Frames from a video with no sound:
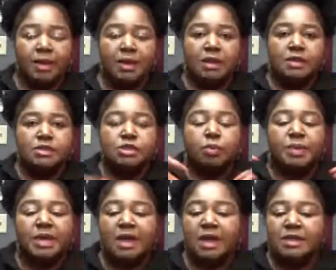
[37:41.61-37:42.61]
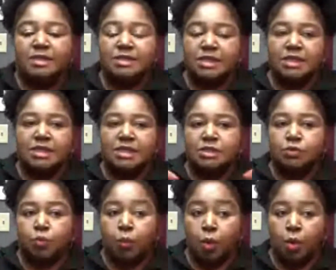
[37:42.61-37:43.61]
So because it is
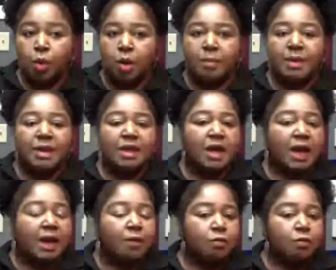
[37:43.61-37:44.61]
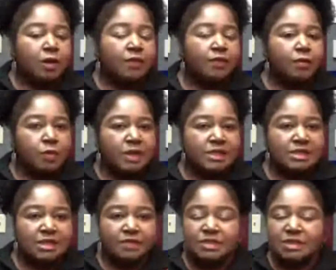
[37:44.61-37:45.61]
warm, I run the risk of
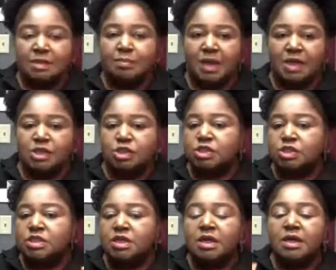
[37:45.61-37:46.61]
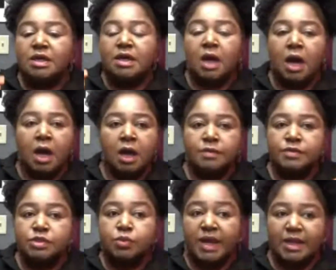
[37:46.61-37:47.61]
some patients
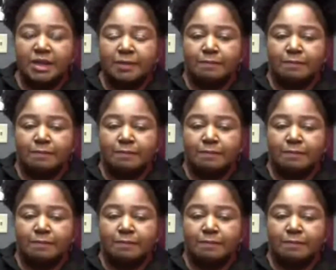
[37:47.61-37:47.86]
sweating.